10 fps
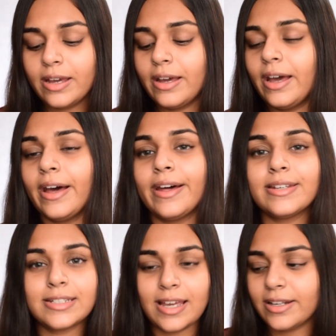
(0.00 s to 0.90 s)
And
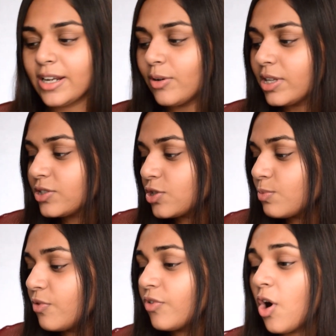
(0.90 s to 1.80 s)
yeah, now let's just
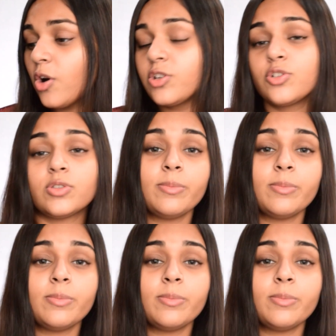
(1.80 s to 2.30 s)
move on to the